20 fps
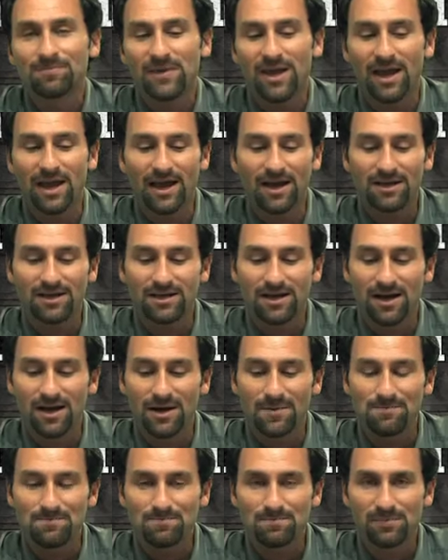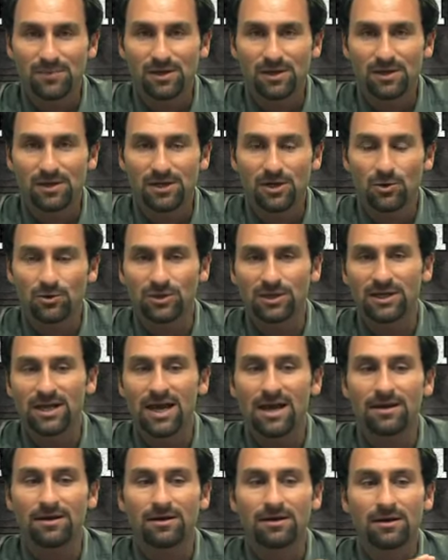And, you know, to
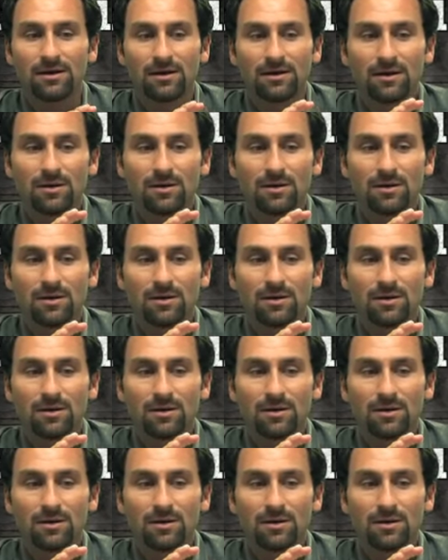get